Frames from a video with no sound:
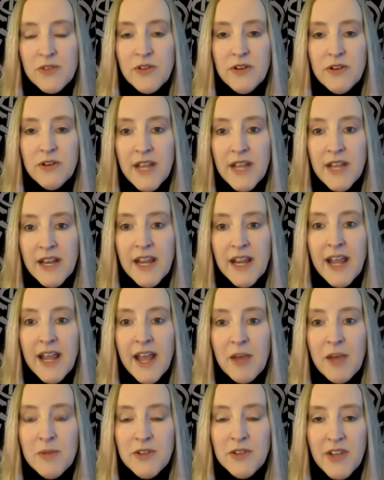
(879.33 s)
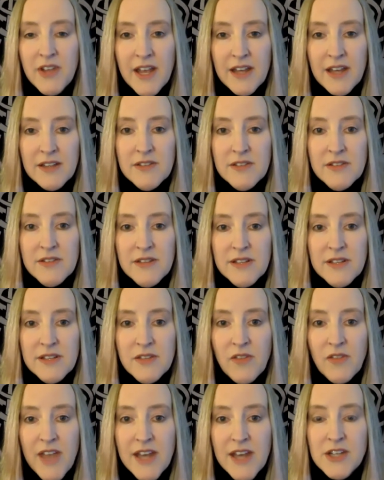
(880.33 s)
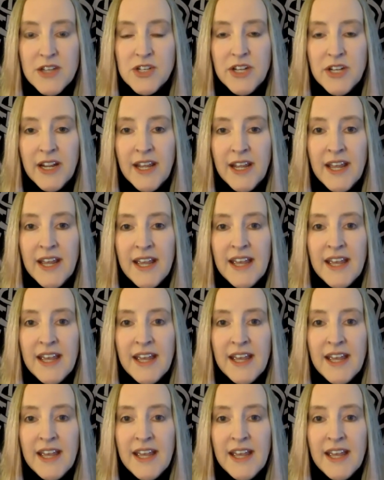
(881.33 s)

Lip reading: their denning habitat is vanishing.